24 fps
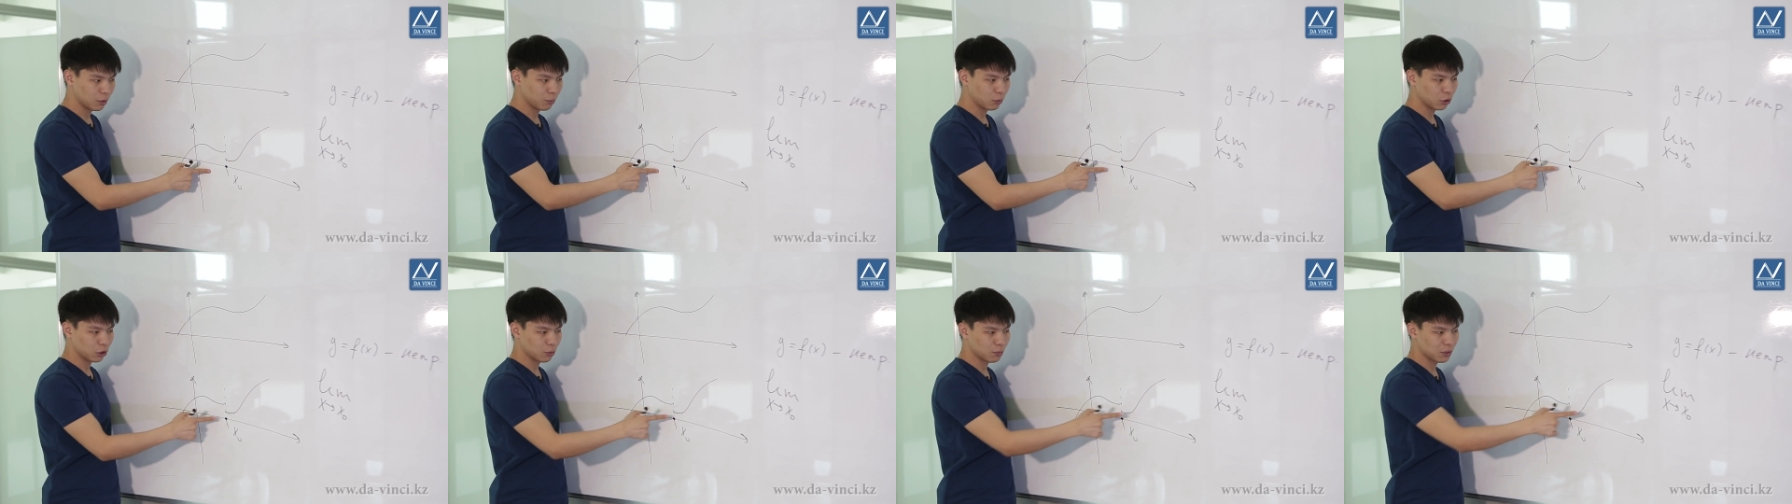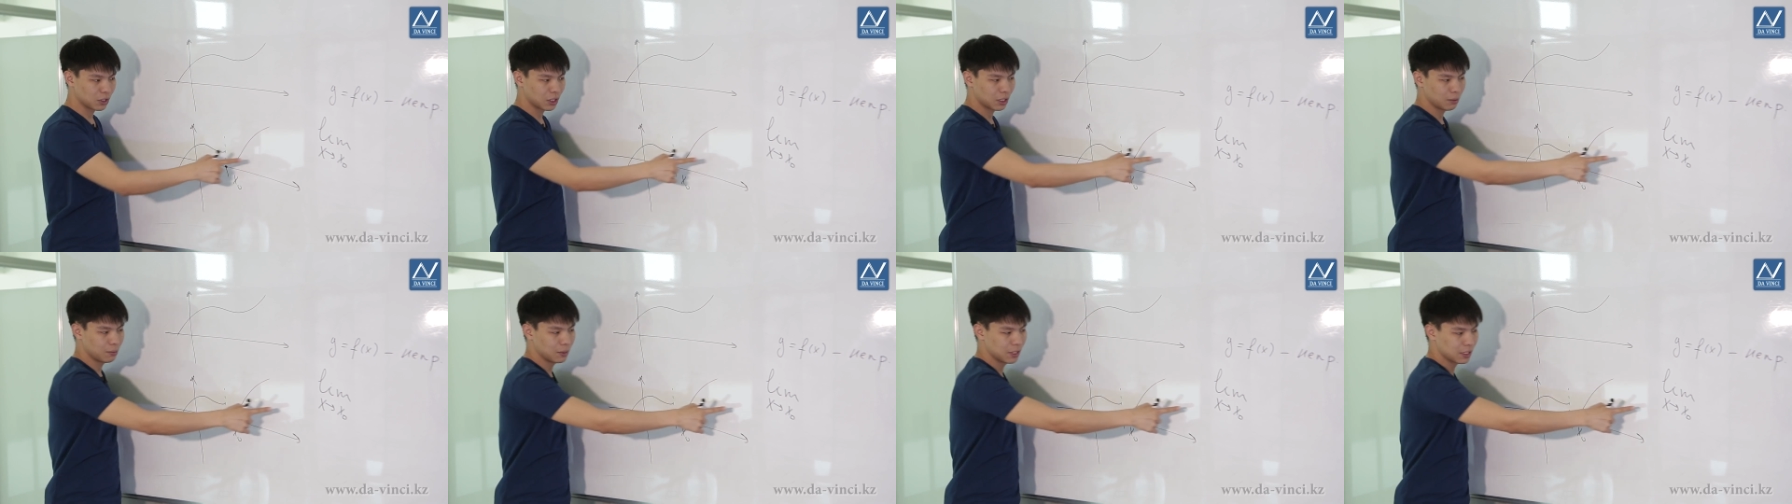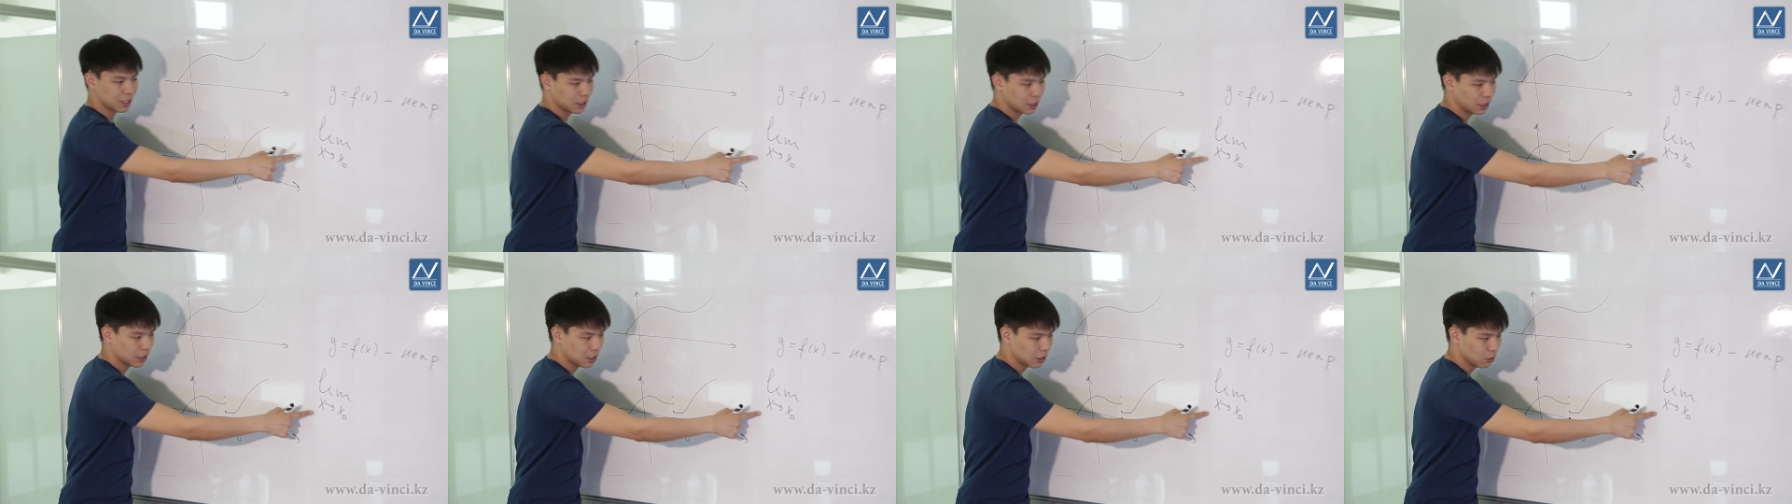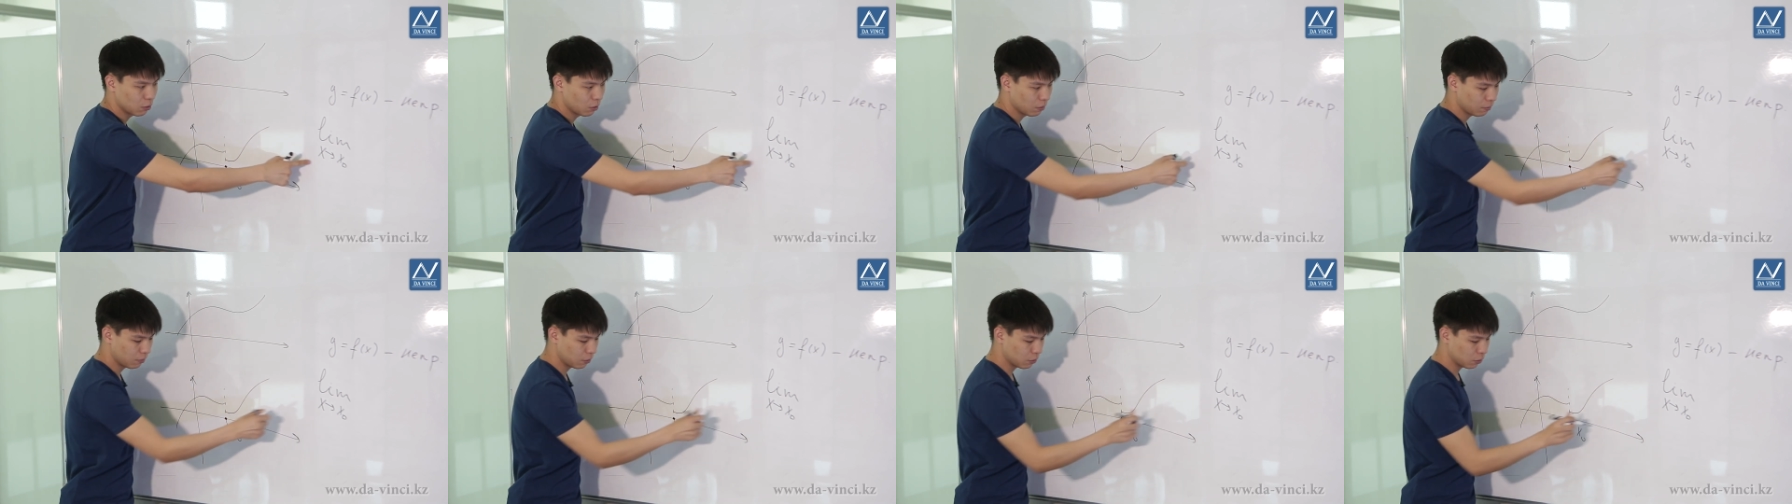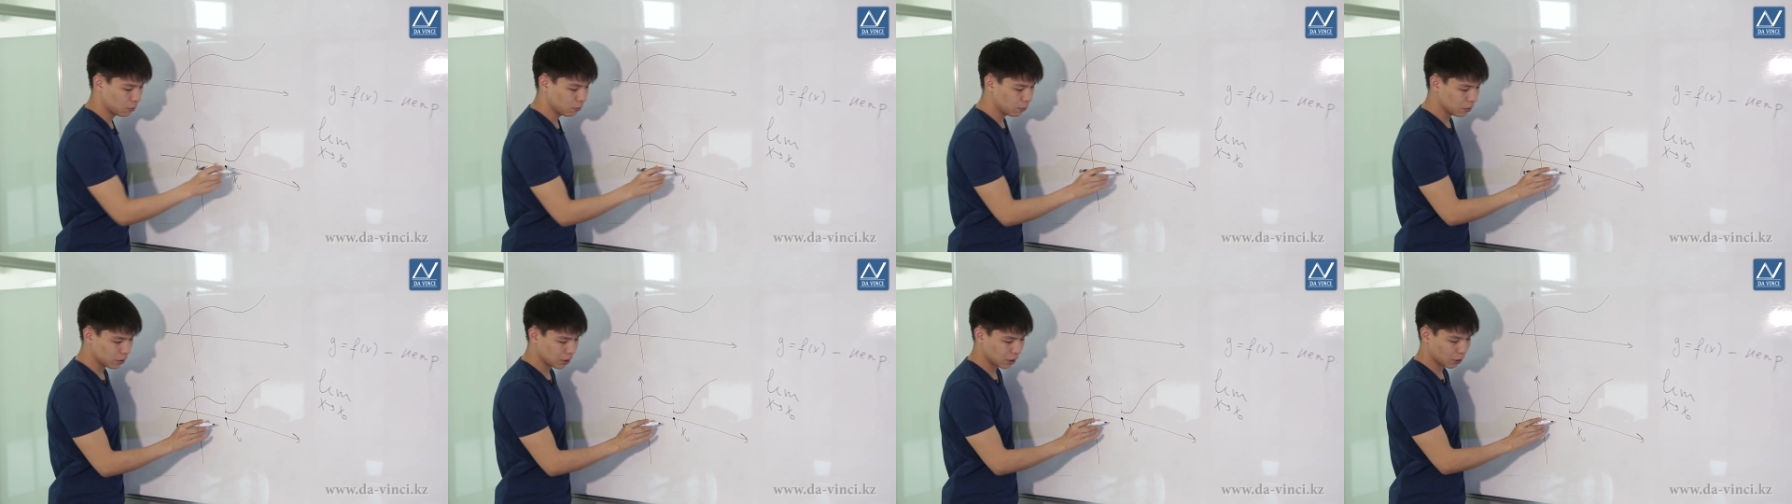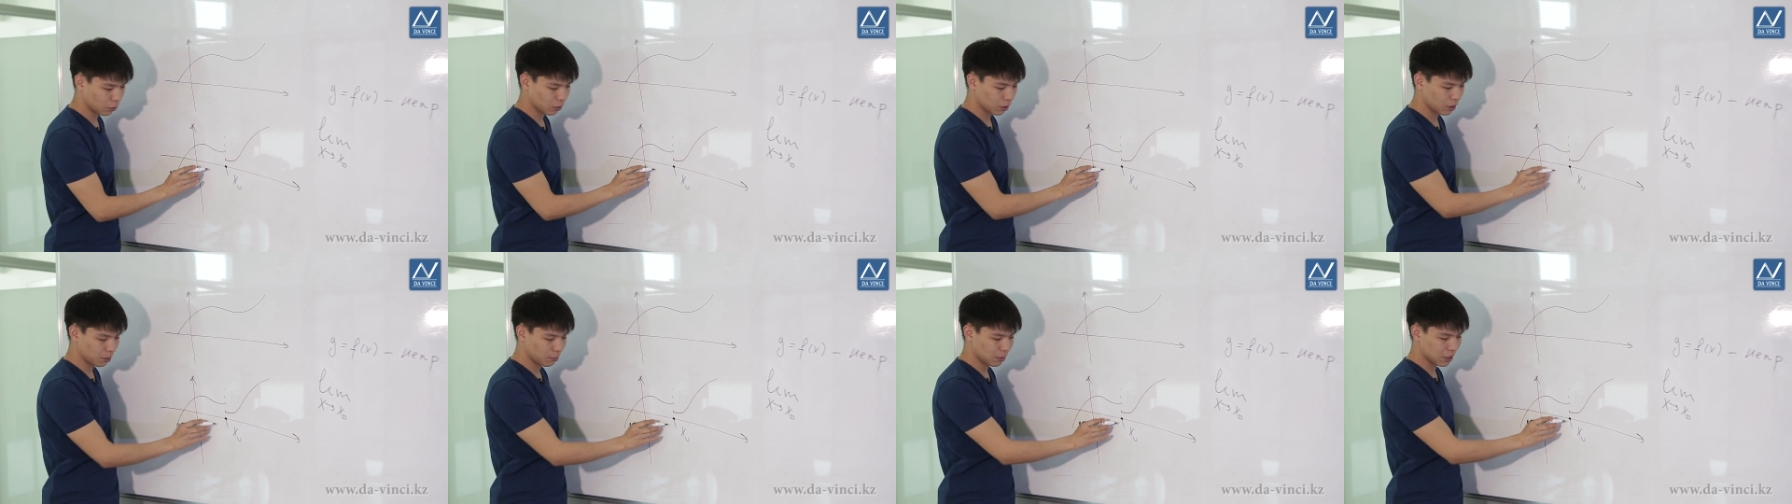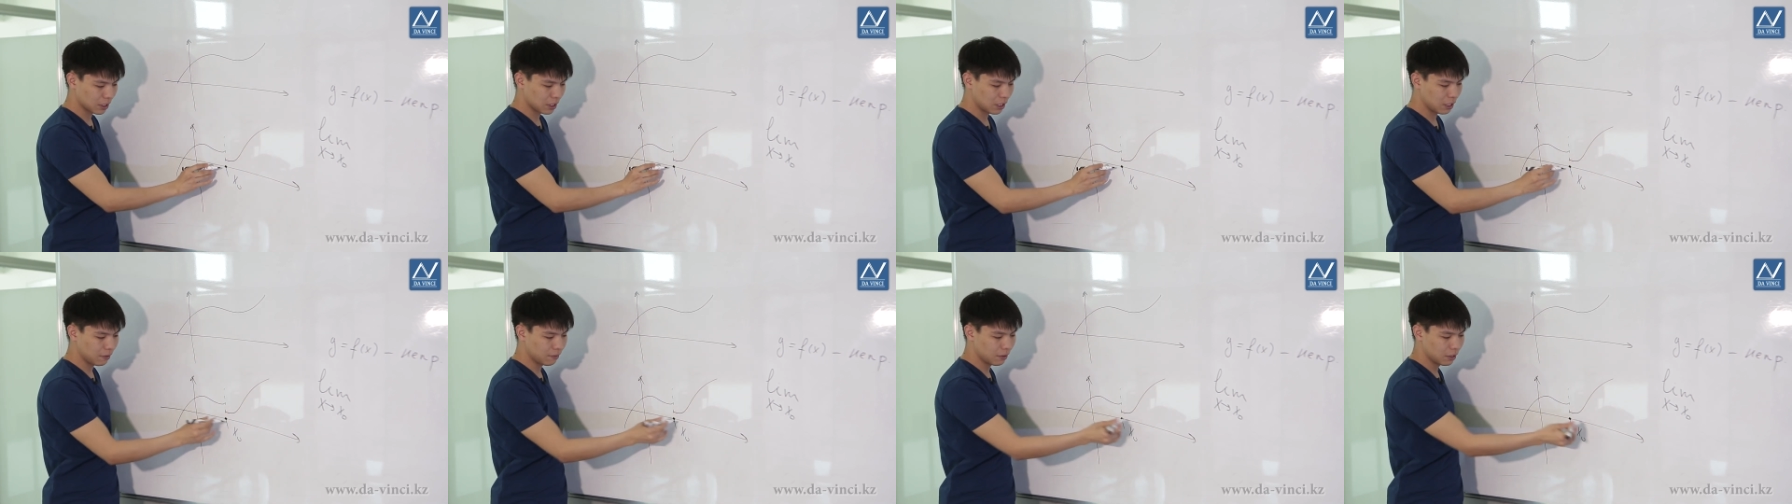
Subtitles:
forward to x0 on both sides,